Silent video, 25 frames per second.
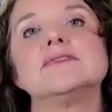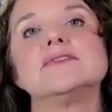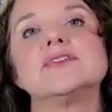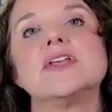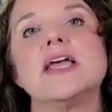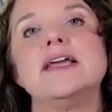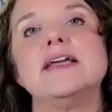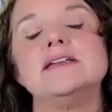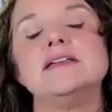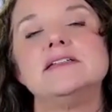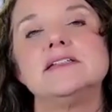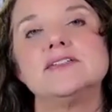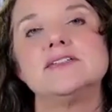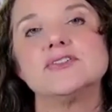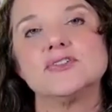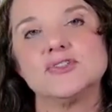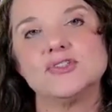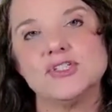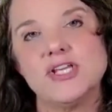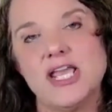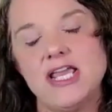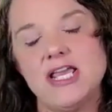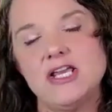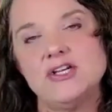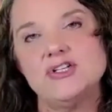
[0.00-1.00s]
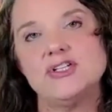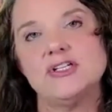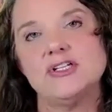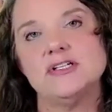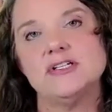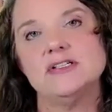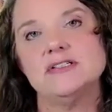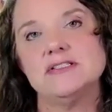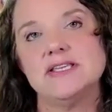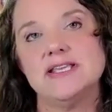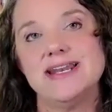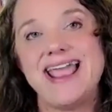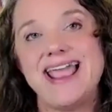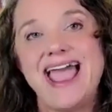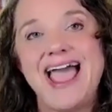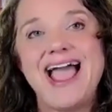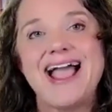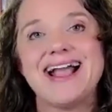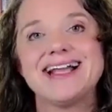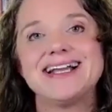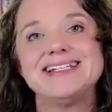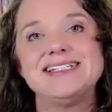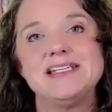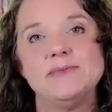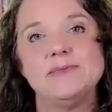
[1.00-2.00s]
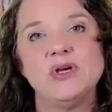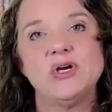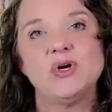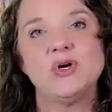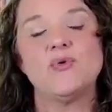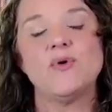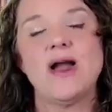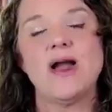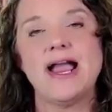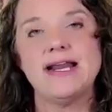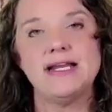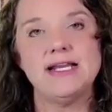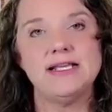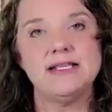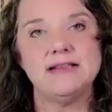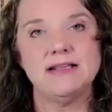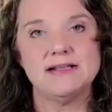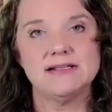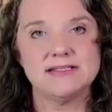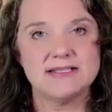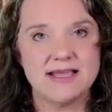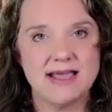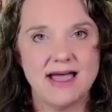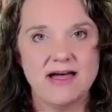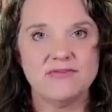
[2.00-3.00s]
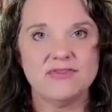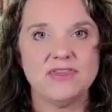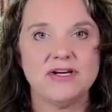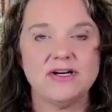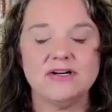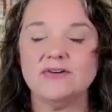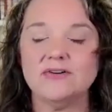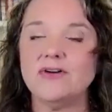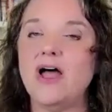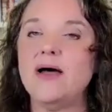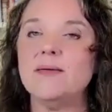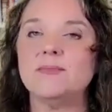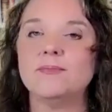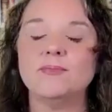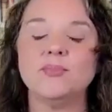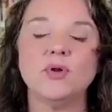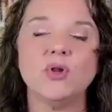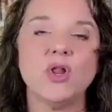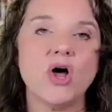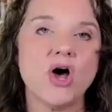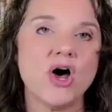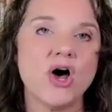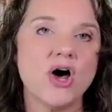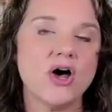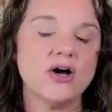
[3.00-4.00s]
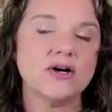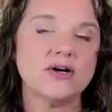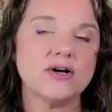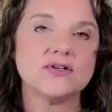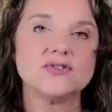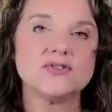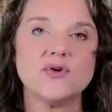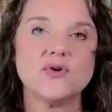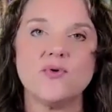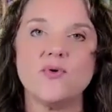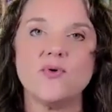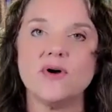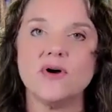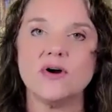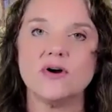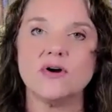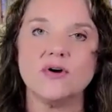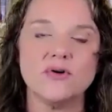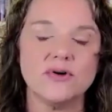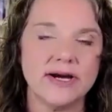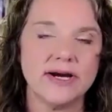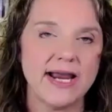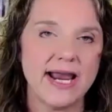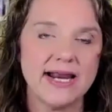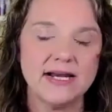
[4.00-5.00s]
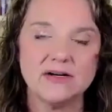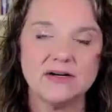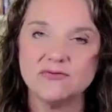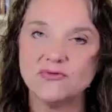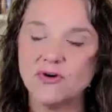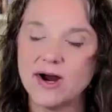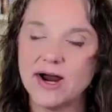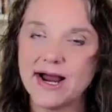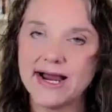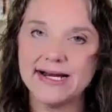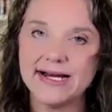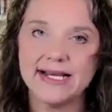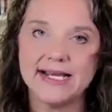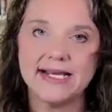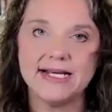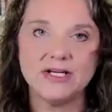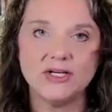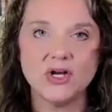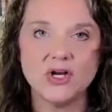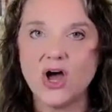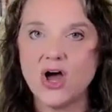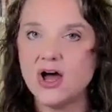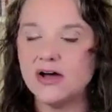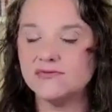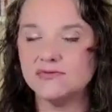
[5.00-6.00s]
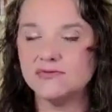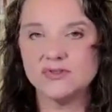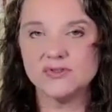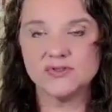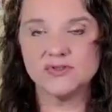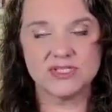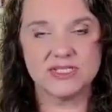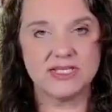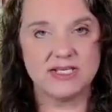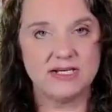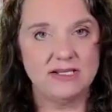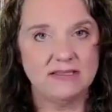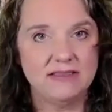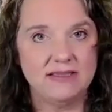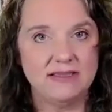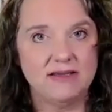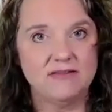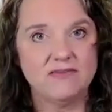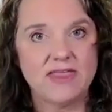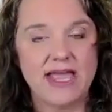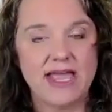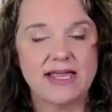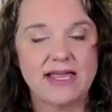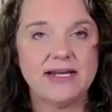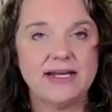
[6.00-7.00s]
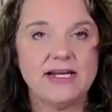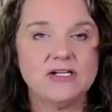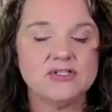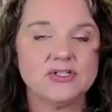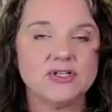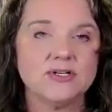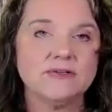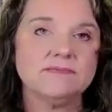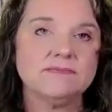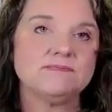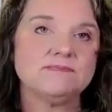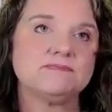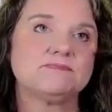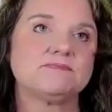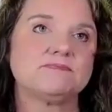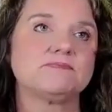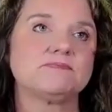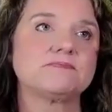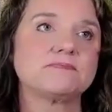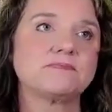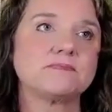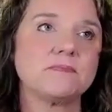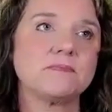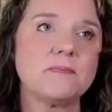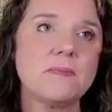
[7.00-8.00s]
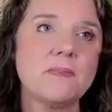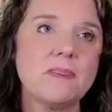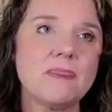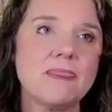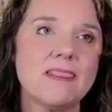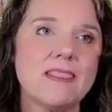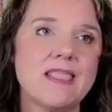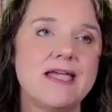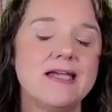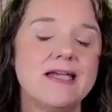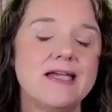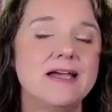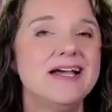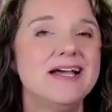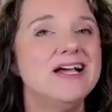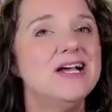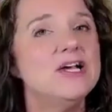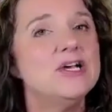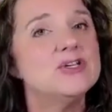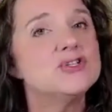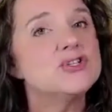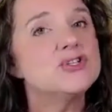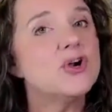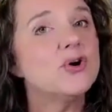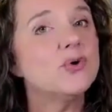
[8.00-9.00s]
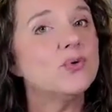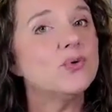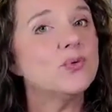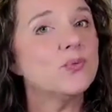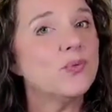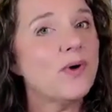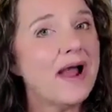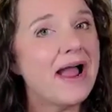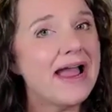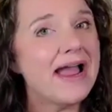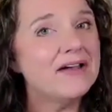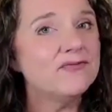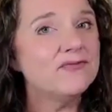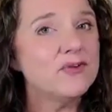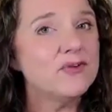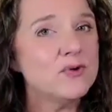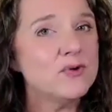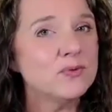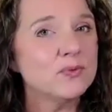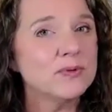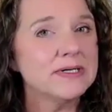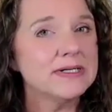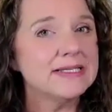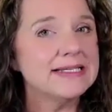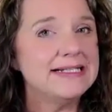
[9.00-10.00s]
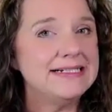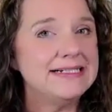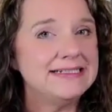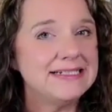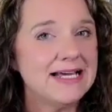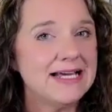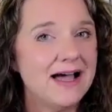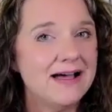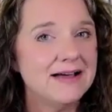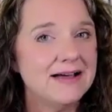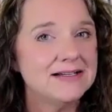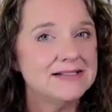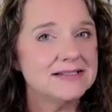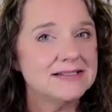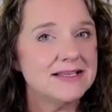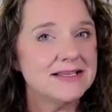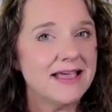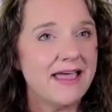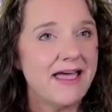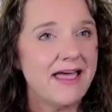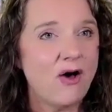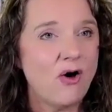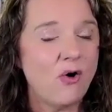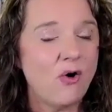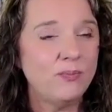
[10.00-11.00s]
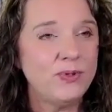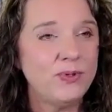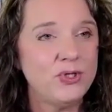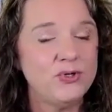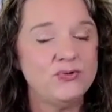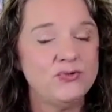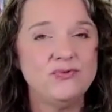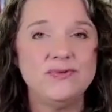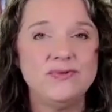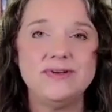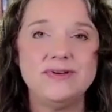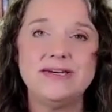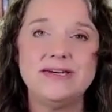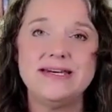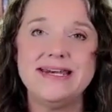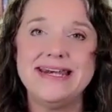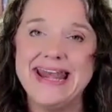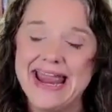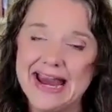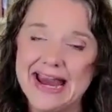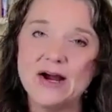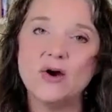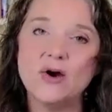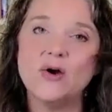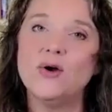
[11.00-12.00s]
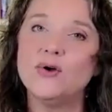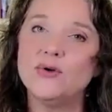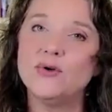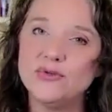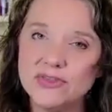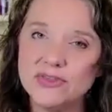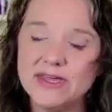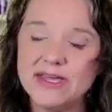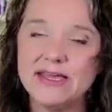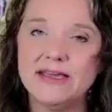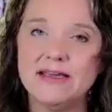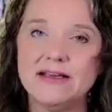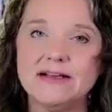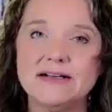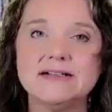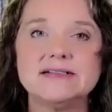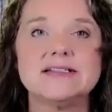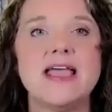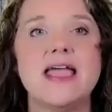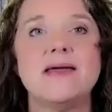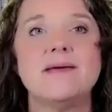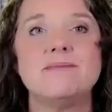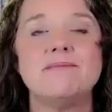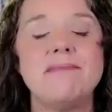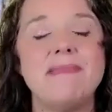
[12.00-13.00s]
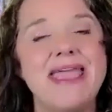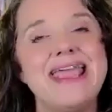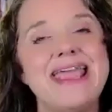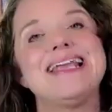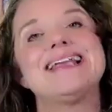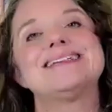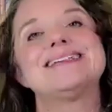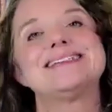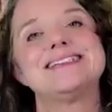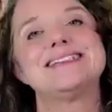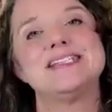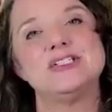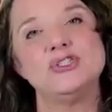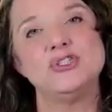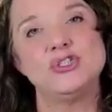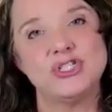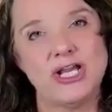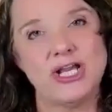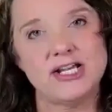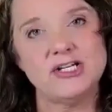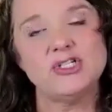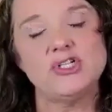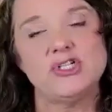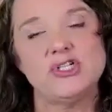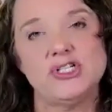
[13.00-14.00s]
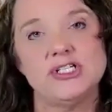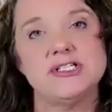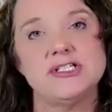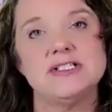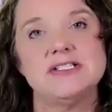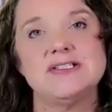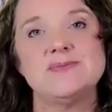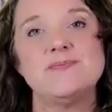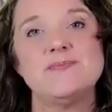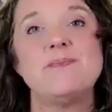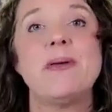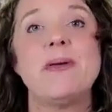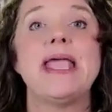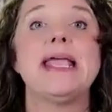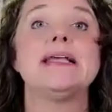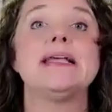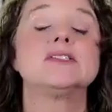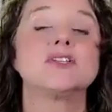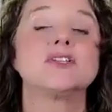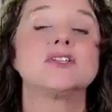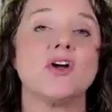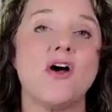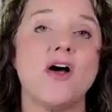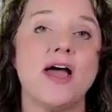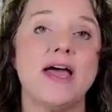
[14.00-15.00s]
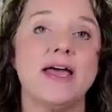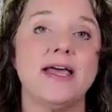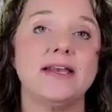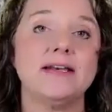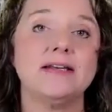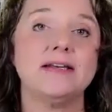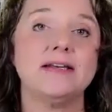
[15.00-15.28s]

and dissertations and academic writing that's out there, not blogs or creative writing, novels, anything of that nature. So Writeful really does help you narrow things and make suggestions based on